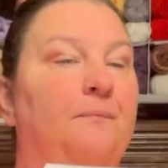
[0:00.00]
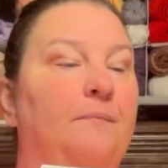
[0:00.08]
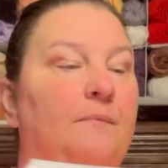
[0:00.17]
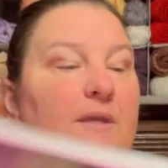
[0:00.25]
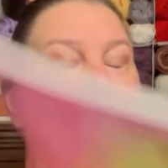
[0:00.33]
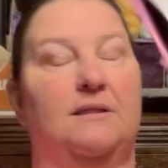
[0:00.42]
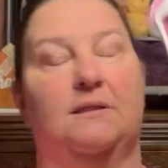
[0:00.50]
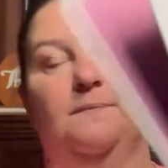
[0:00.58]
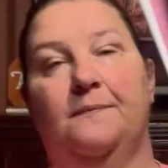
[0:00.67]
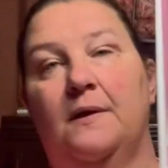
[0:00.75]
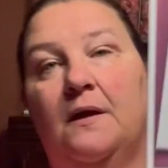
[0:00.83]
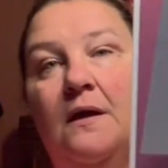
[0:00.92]
Yes.
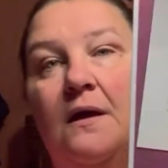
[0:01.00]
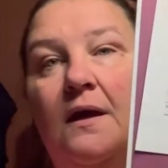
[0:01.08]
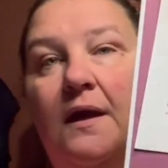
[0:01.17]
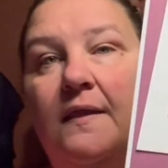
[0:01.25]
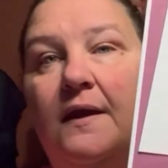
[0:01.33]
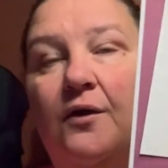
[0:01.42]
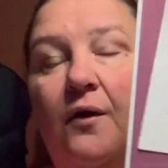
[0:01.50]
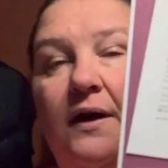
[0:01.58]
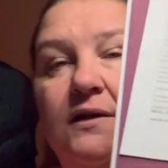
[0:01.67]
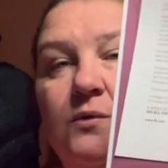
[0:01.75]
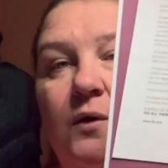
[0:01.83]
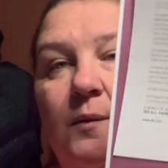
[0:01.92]
And then a granny
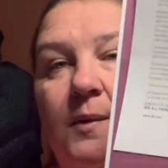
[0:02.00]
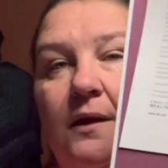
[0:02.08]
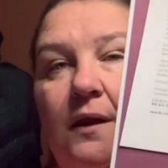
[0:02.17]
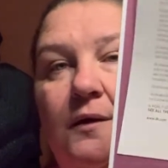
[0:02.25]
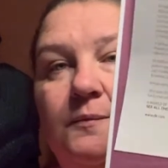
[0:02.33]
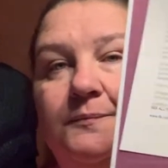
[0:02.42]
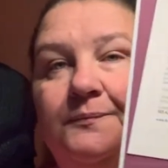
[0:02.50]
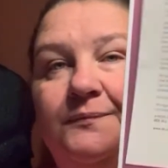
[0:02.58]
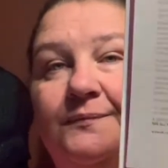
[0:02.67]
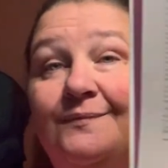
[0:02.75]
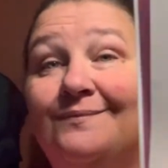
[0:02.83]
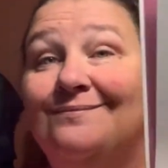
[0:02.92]
square pillow.
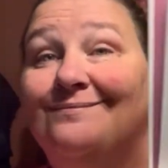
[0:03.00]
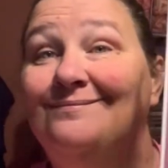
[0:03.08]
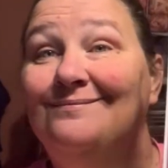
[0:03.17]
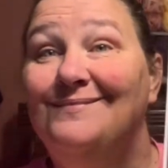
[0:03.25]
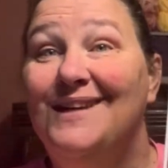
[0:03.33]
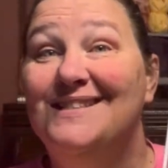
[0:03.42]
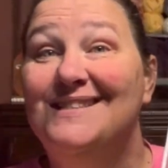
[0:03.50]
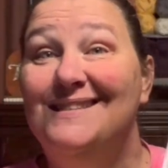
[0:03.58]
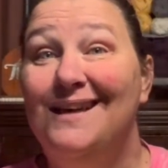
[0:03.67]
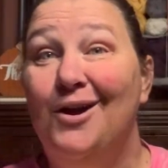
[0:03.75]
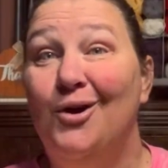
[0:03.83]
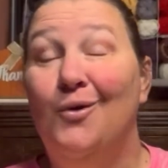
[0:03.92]

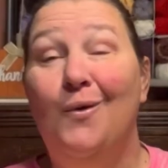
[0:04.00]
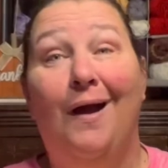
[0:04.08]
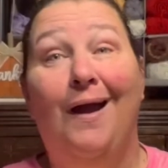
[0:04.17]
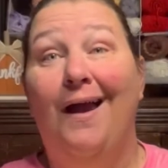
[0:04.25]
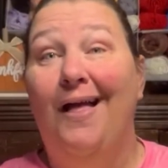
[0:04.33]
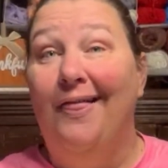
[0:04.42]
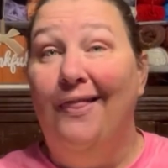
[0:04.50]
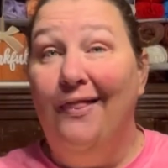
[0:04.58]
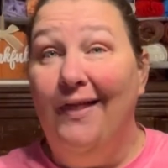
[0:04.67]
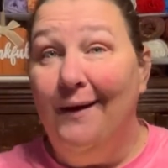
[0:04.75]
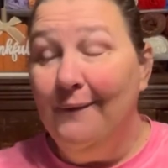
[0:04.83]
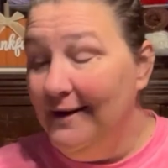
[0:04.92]
So
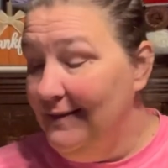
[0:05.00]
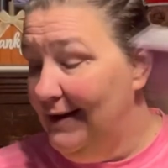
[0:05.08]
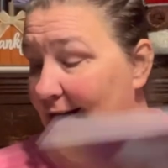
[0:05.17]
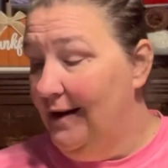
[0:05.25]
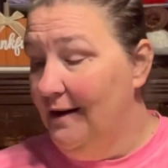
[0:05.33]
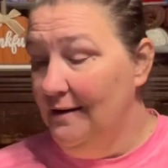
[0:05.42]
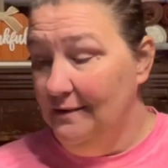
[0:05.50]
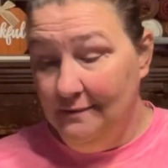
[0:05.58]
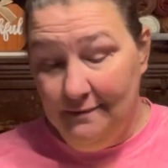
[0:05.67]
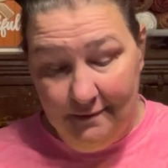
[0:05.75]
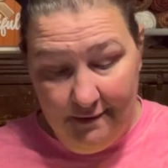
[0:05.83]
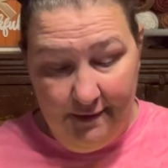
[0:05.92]
that right there
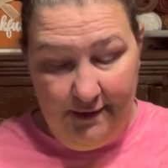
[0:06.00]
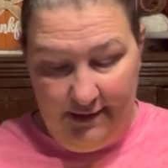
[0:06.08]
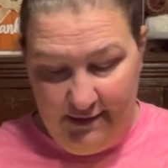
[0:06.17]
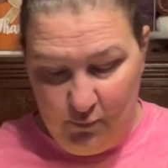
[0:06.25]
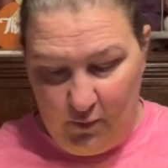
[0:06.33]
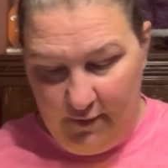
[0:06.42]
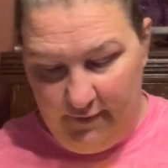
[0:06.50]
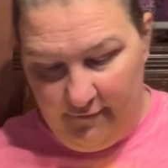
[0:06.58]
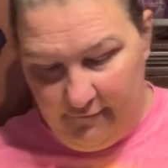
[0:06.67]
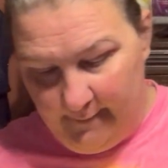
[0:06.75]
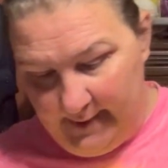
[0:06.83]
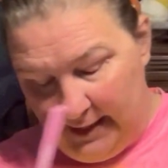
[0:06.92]
is worth it for
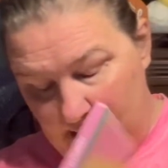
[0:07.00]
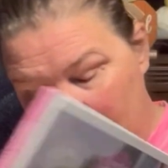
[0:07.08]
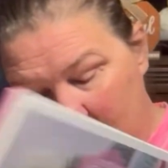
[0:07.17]
me.